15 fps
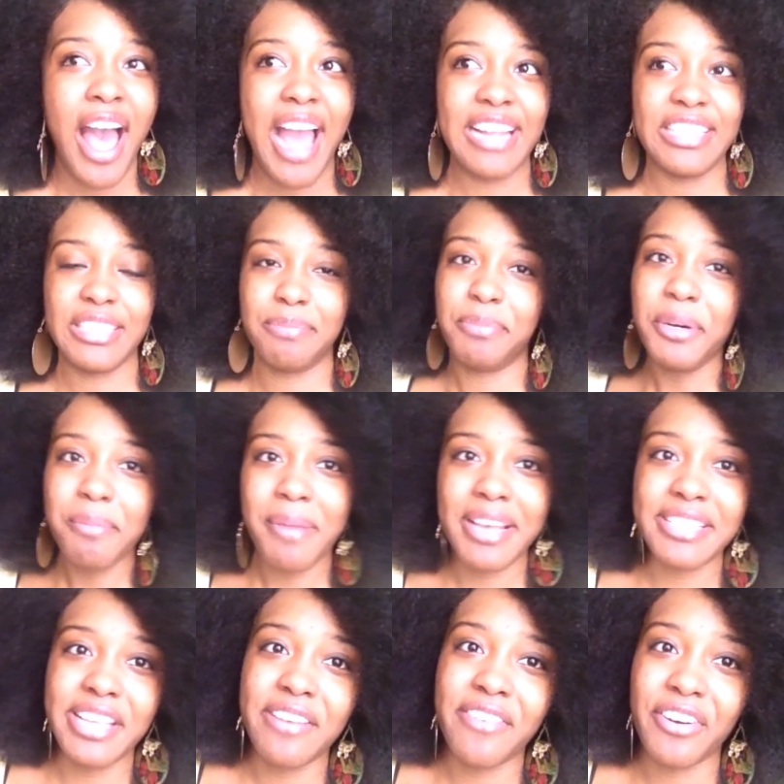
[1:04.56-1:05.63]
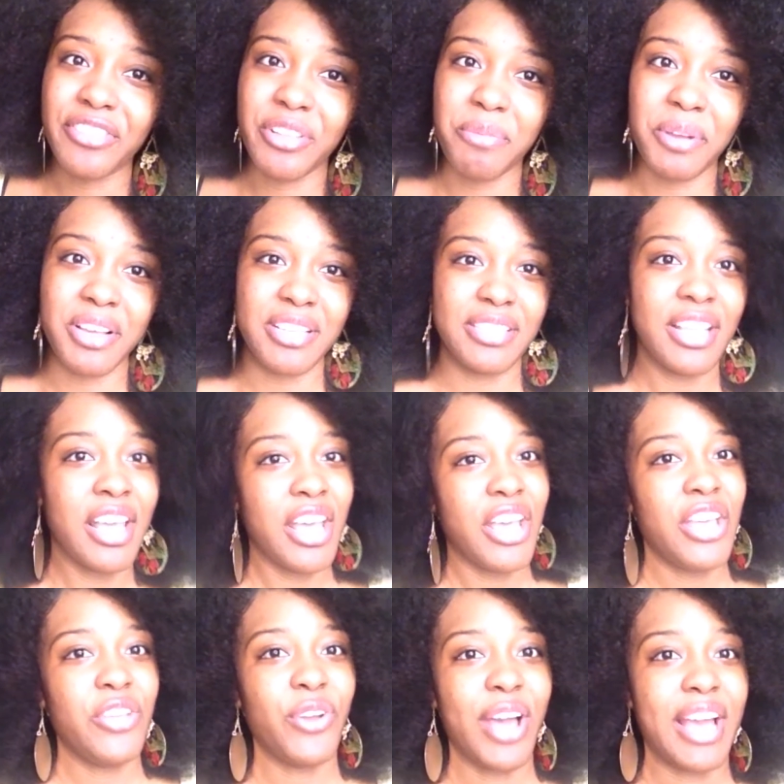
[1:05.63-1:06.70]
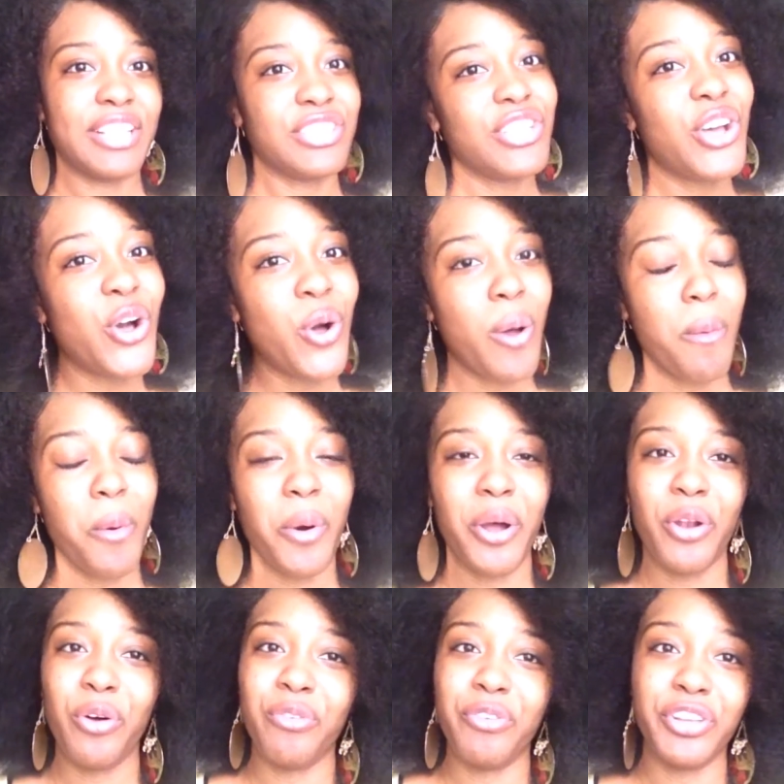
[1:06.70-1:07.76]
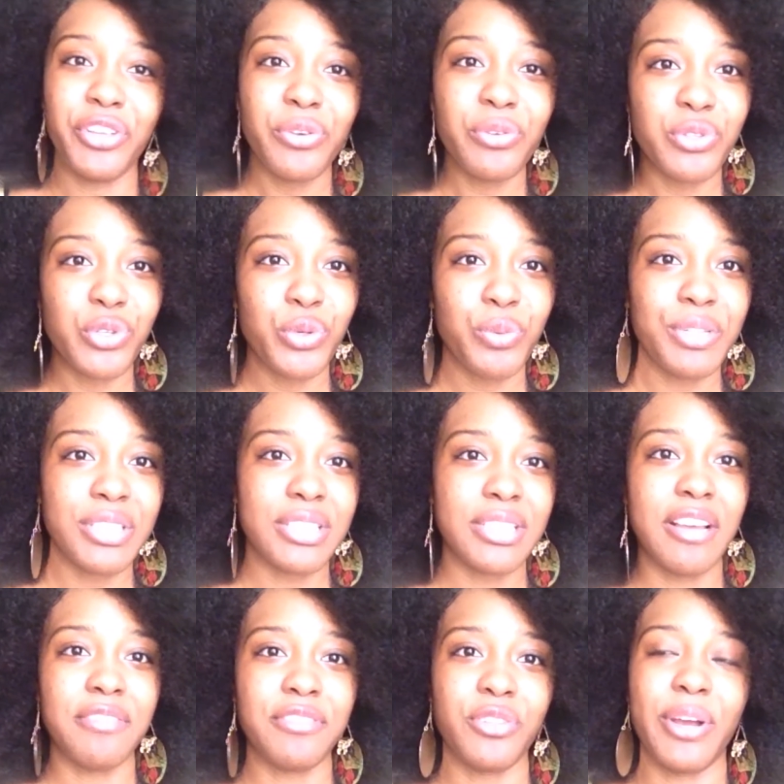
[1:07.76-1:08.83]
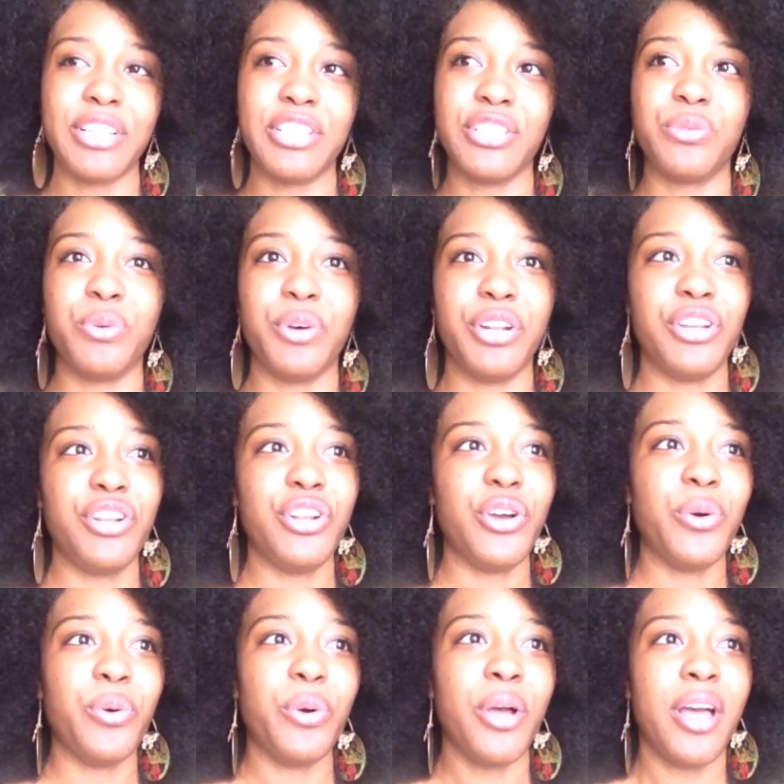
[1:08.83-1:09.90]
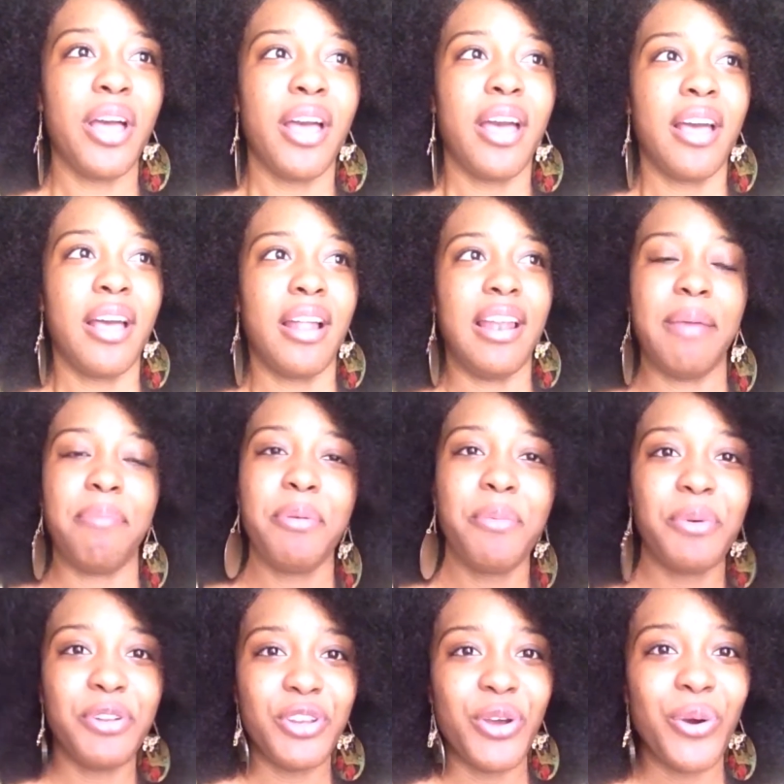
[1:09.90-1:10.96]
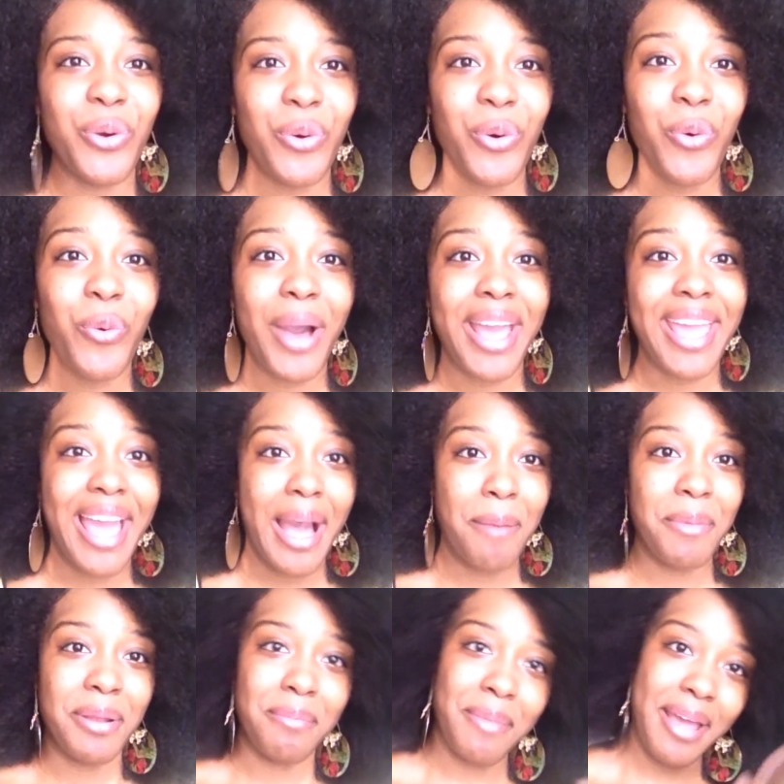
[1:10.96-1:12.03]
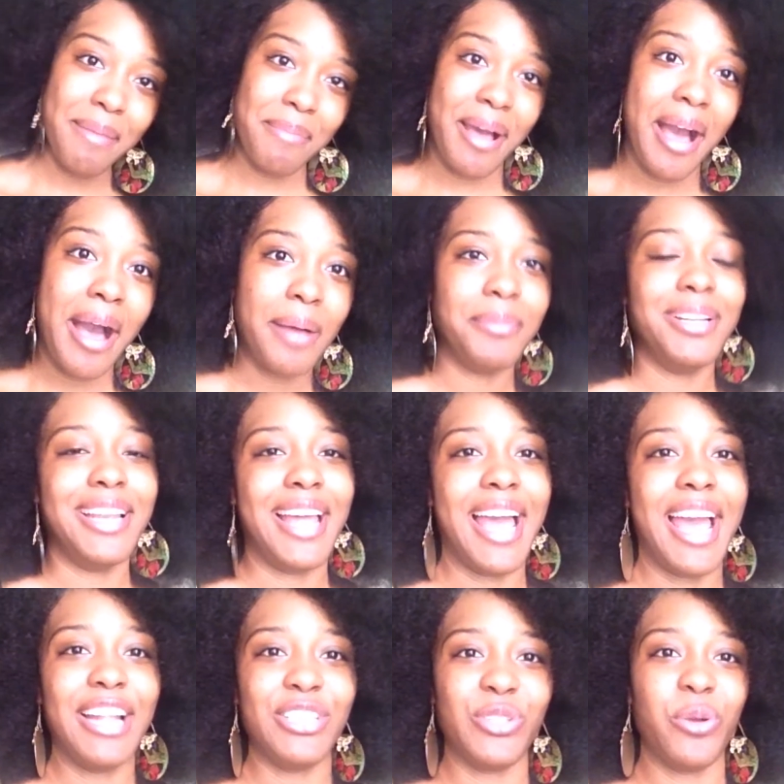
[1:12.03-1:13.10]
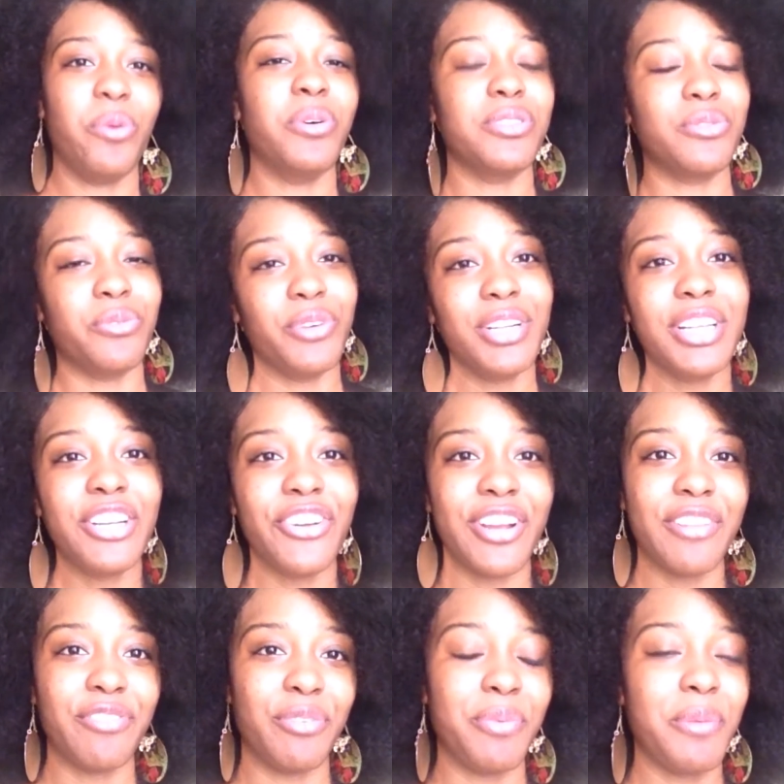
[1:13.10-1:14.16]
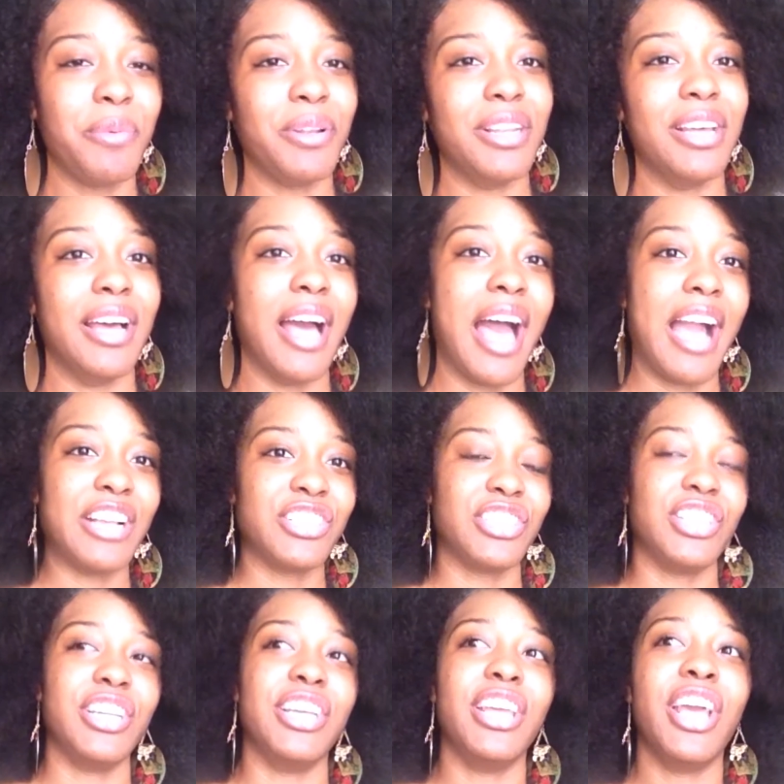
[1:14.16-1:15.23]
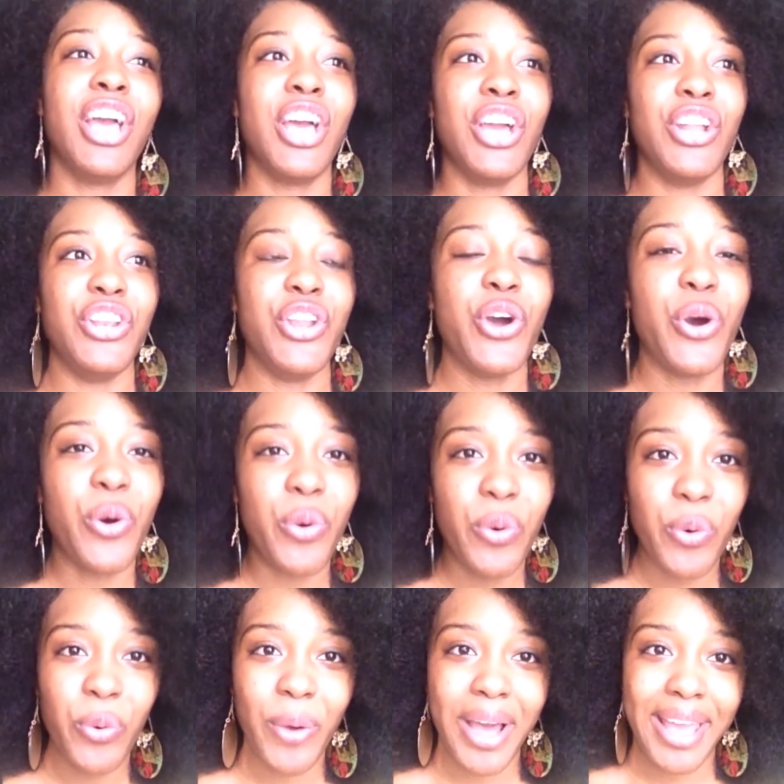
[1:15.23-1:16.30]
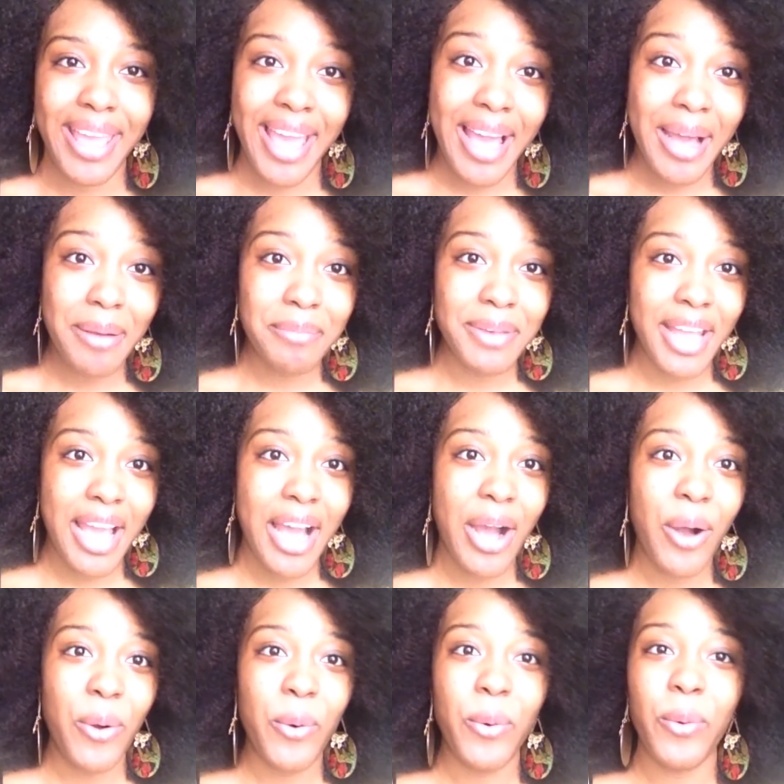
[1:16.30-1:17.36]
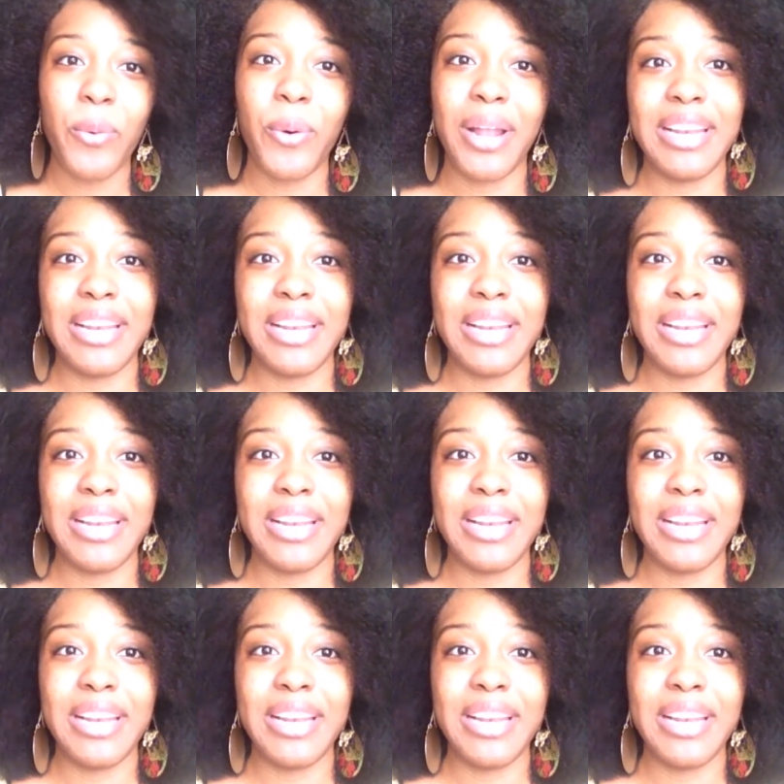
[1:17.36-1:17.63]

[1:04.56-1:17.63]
I just put myself out there because you guys know I'm all over YouTube and stuff, so I just want to, you know, let people know who I am in my Bahama land. So it was really great for people to actually know who I am now.